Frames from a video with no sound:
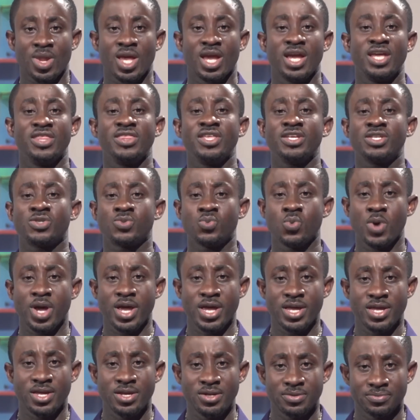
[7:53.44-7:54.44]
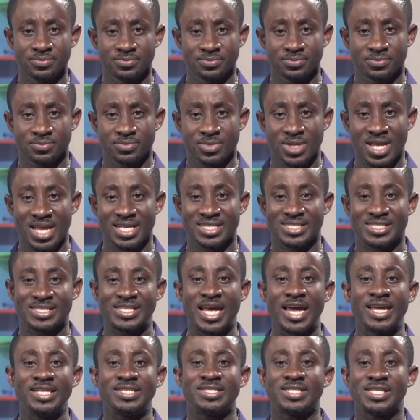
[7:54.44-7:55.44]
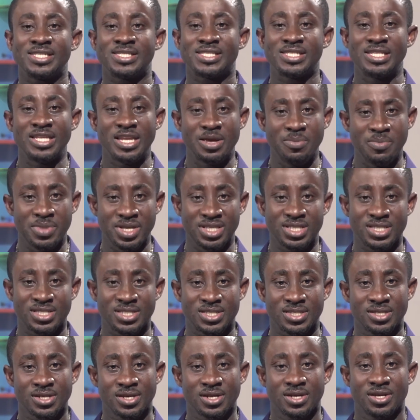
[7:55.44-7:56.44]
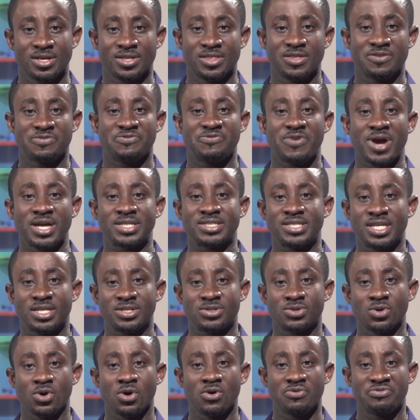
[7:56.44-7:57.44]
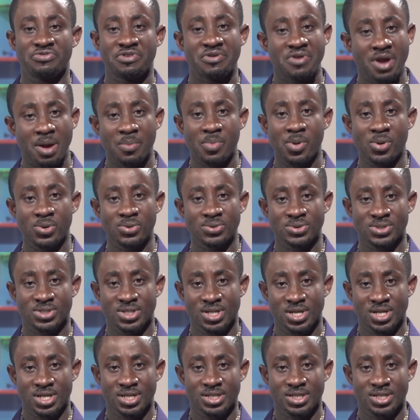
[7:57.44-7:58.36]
In this way, a scientist limits the factors or variables